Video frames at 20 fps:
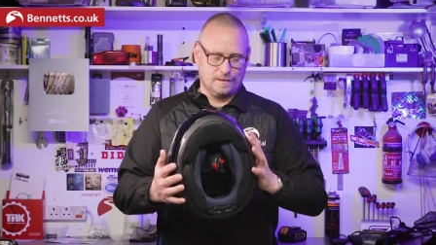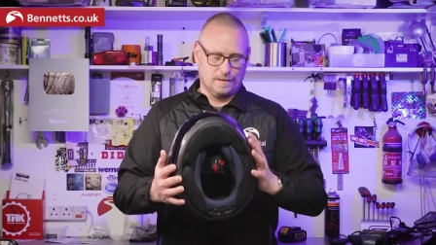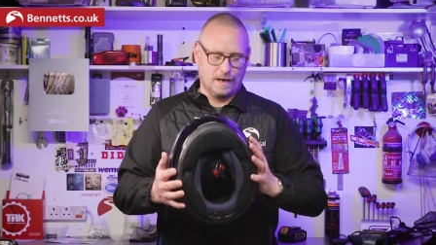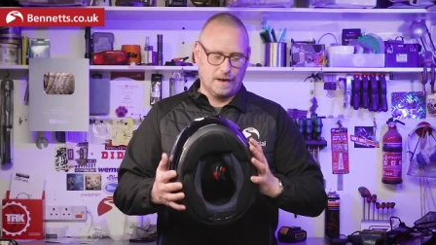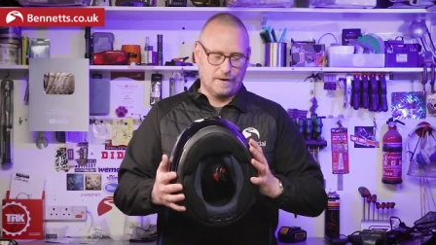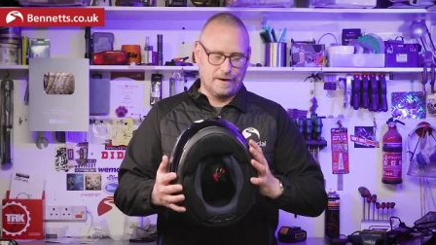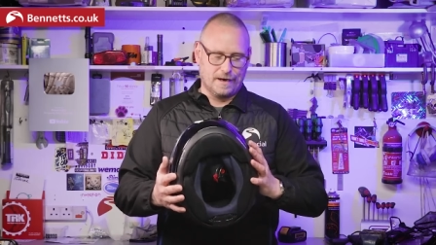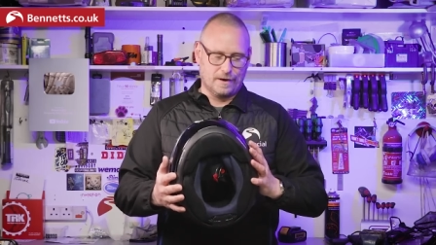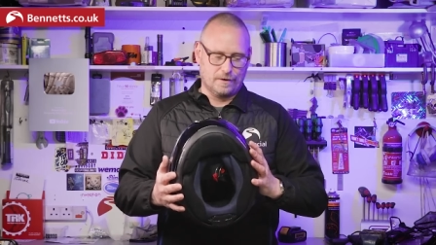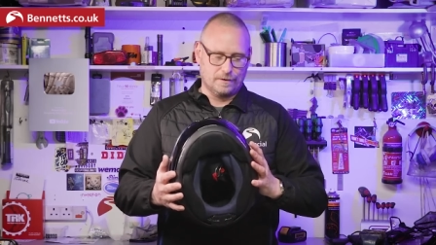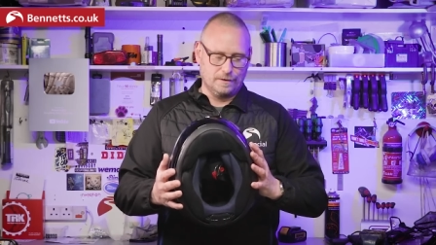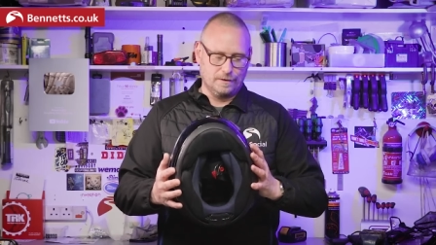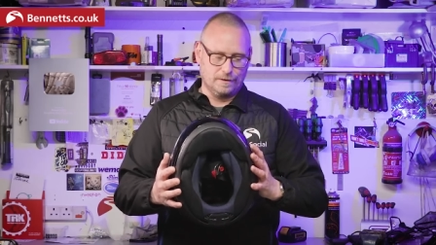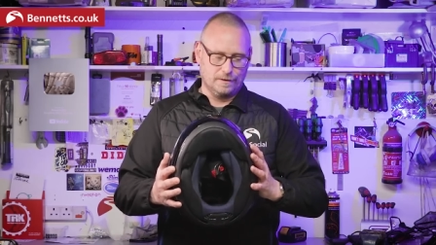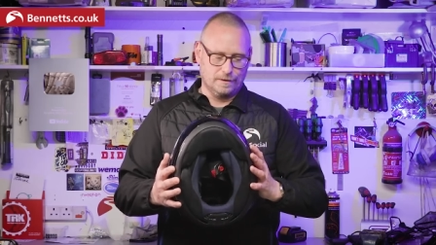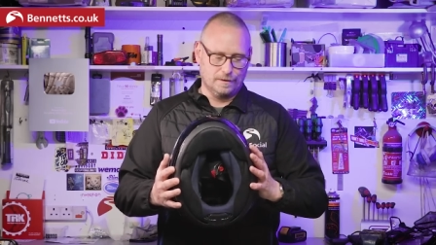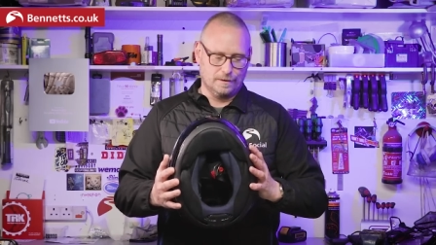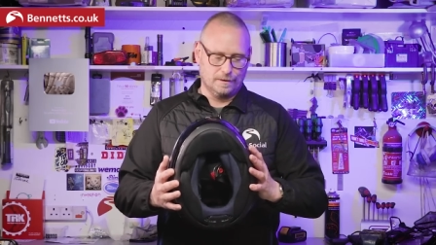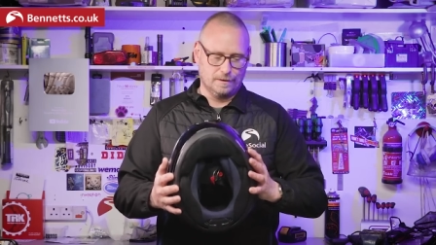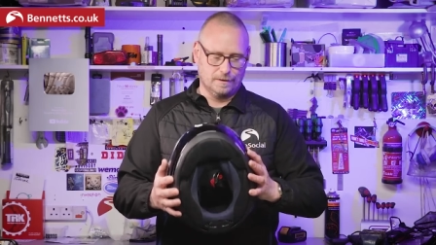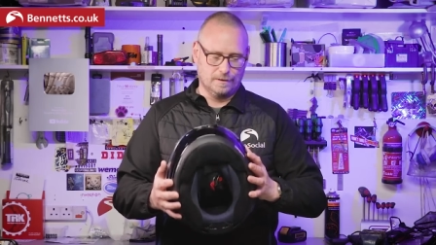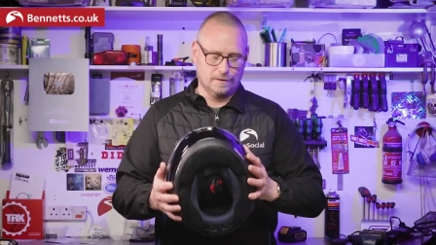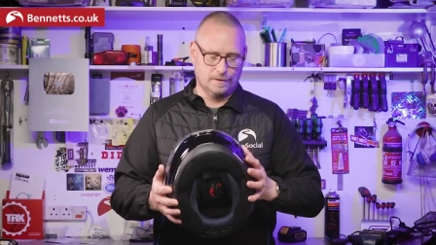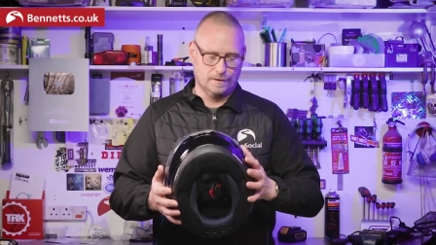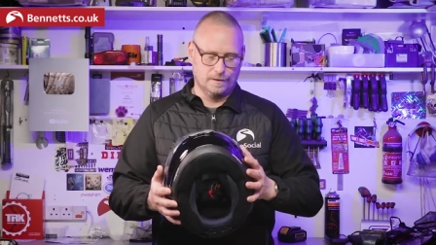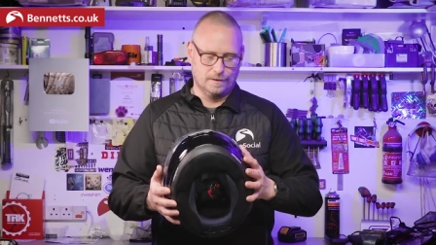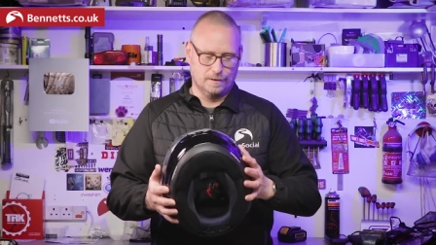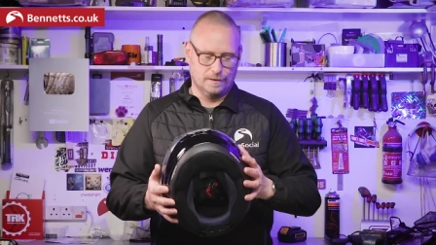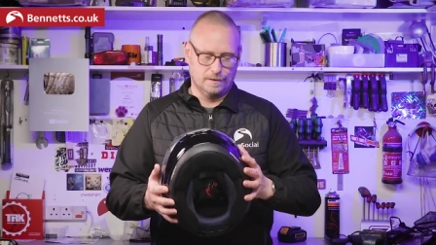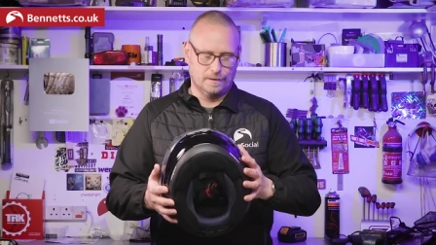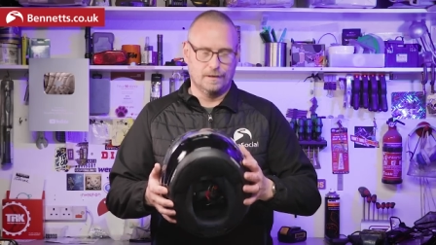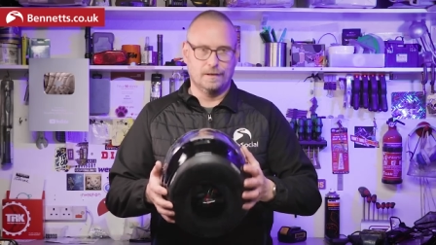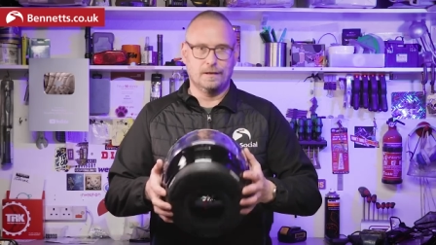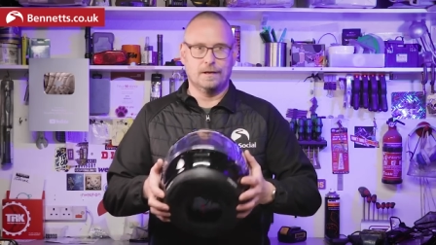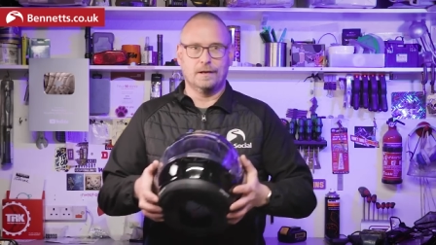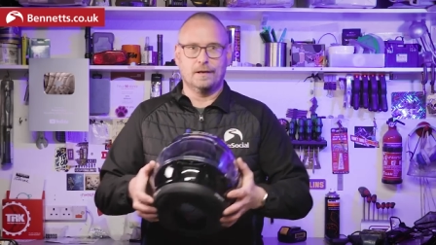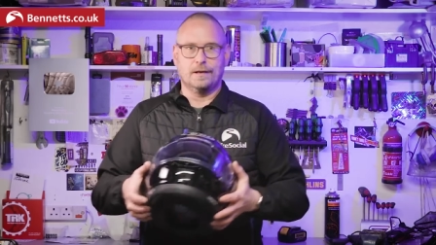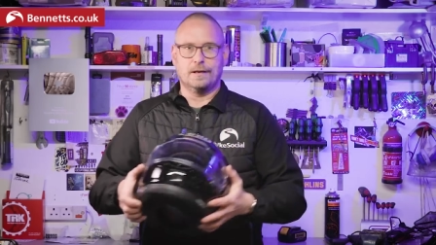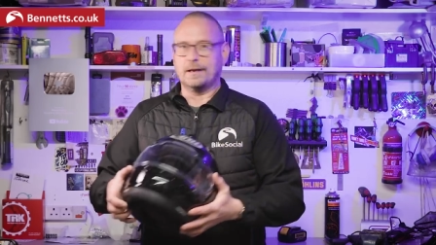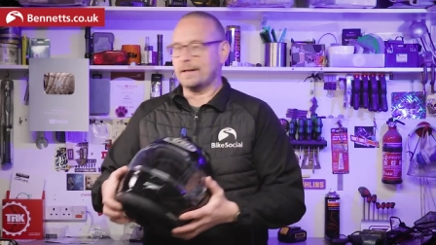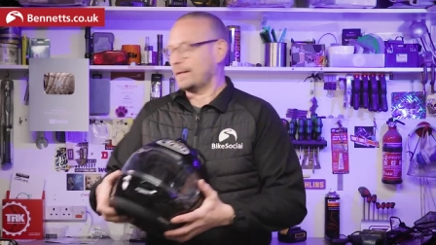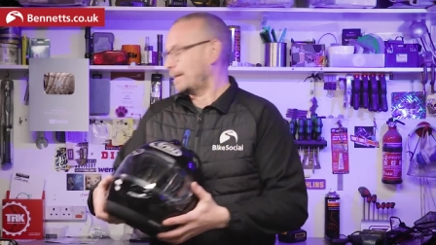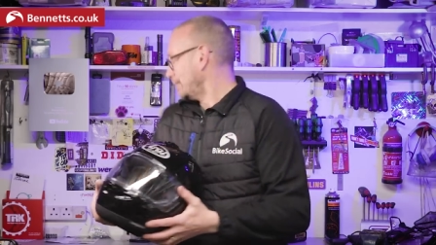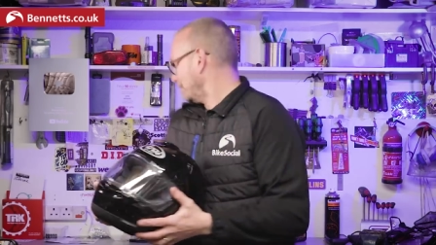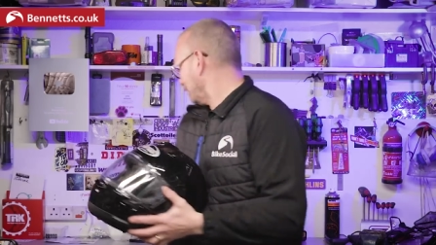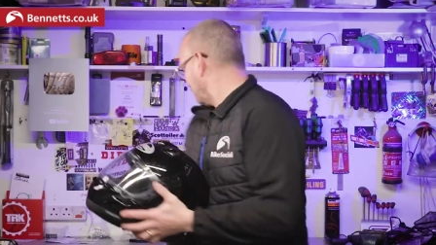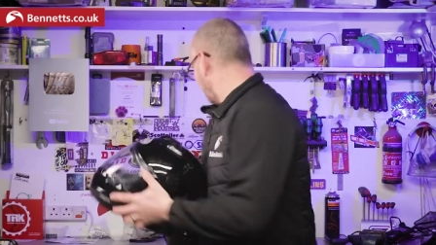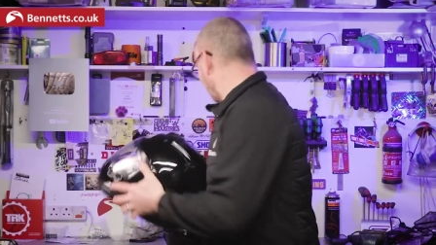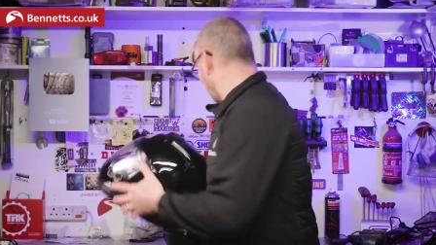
Now hang on. No.